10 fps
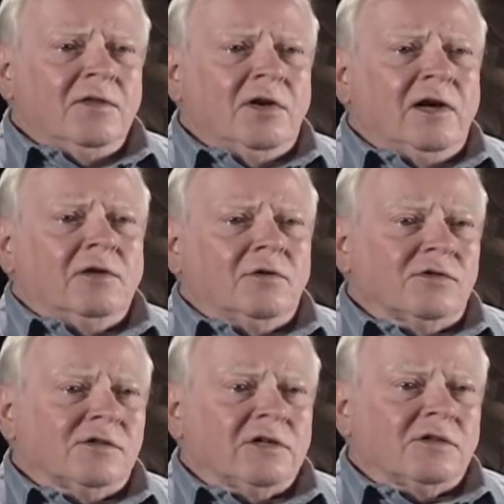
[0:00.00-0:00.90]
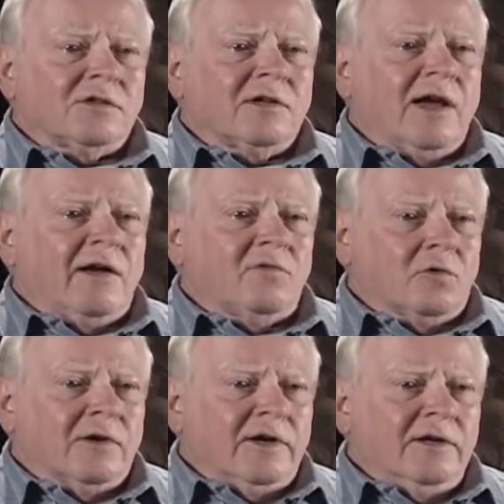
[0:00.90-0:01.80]
the one hundred sixth
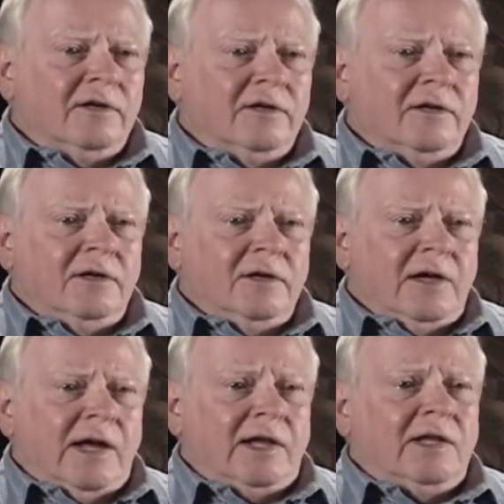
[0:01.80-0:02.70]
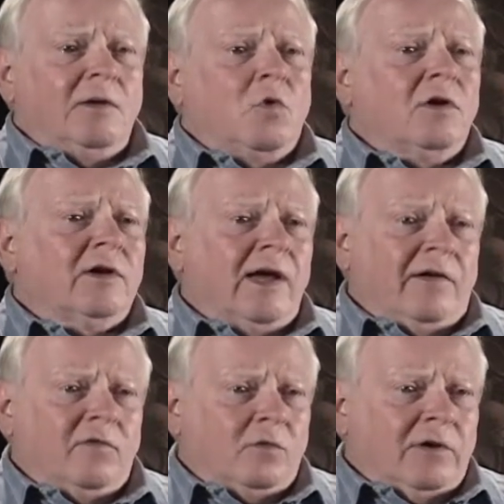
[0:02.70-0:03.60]
Cavalry, and they were
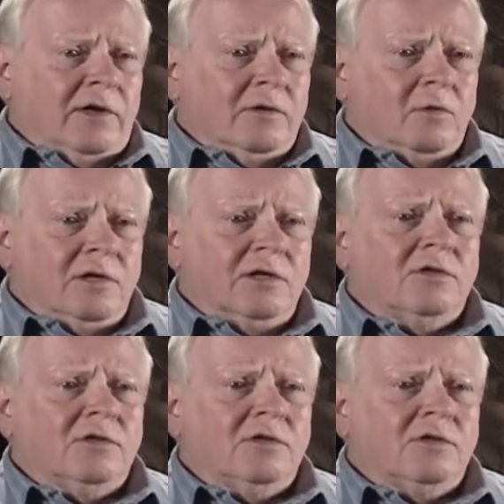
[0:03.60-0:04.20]
cavalry when he